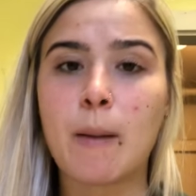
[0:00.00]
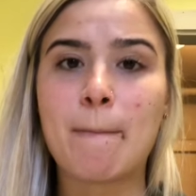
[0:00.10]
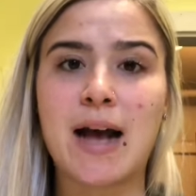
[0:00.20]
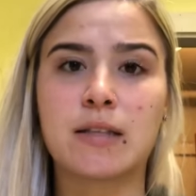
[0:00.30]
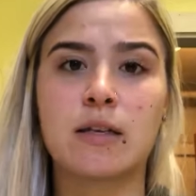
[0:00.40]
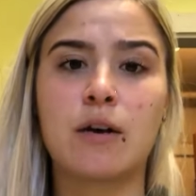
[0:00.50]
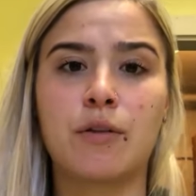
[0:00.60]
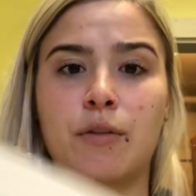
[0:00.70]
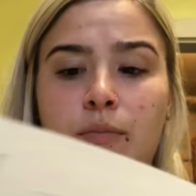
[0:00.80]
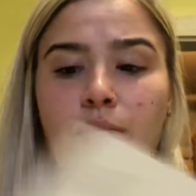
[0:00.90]
Mass
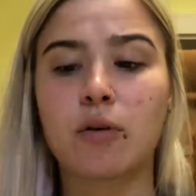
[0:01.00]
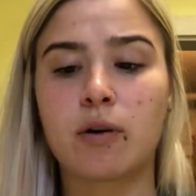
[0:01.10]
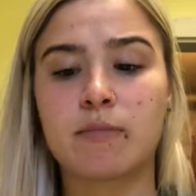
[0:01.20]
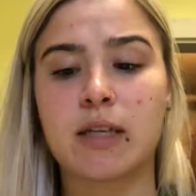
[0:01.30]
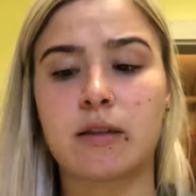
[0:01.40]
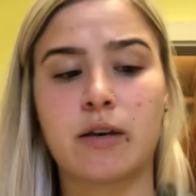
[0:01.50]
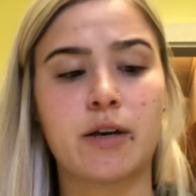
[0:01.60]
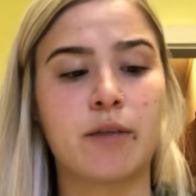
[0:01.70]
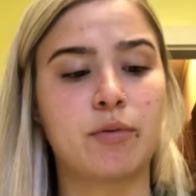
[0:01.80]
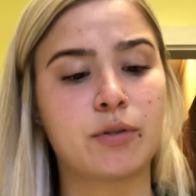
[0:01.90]
Health programs that
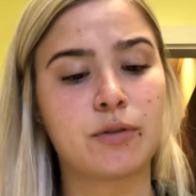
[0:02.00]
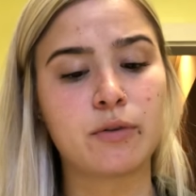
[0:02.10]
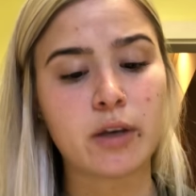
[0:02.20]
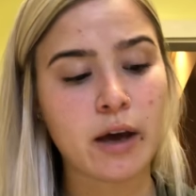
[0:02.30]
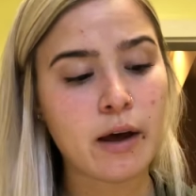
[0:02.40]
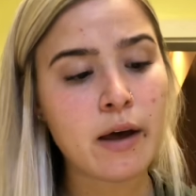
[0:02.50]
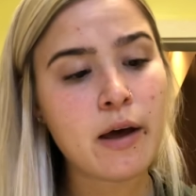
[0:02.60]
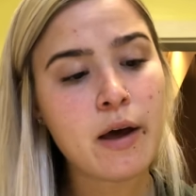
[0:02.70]
they're able to get.